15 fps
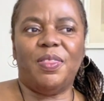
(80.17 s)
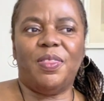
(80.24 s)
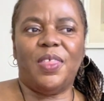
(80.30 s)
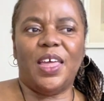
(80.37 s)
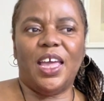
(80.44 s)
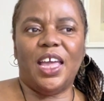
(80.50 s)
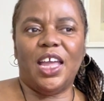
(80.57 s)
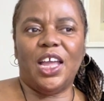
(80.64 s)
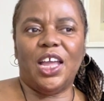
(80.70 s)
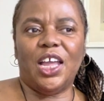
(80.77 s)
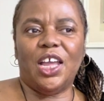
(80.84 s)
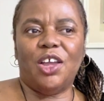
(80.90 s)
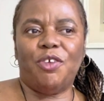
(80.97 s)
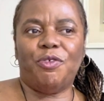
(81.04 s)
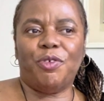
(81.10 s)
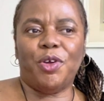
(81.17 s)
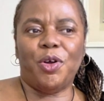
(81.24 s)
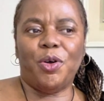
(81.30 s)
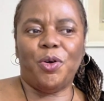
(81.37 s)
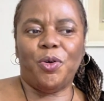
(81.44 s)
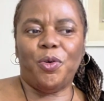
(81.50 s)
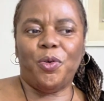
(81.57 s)
they
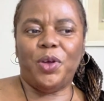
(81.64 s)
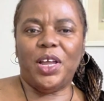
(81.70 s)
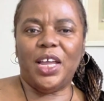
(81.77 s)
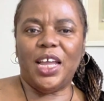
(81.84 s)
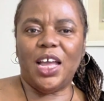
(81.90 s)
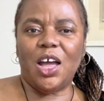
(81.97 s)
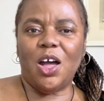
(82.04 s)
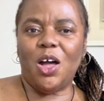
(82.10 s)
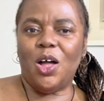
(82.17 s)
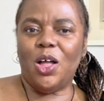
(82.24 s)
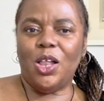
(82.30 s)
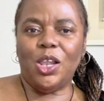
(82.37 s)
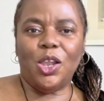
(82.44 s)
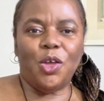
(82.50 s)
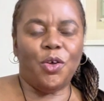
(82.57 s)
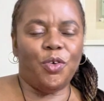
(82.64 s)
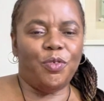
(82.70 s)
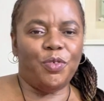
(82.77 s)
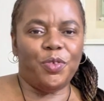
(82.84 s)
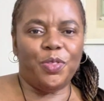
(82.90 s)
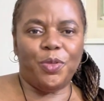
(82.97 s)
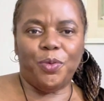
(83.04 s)
grow all
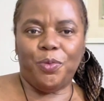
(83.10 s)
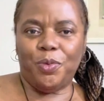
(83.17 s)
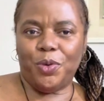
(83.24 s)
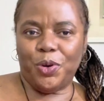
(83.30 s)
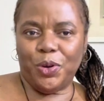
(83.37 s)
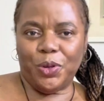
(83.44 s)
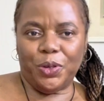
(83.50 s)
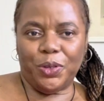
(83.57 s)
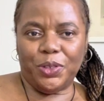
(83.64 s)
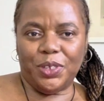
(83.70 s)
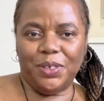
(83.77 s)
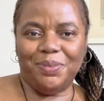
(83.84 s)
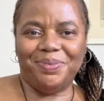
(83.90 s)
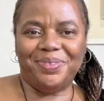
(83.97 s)
over the world.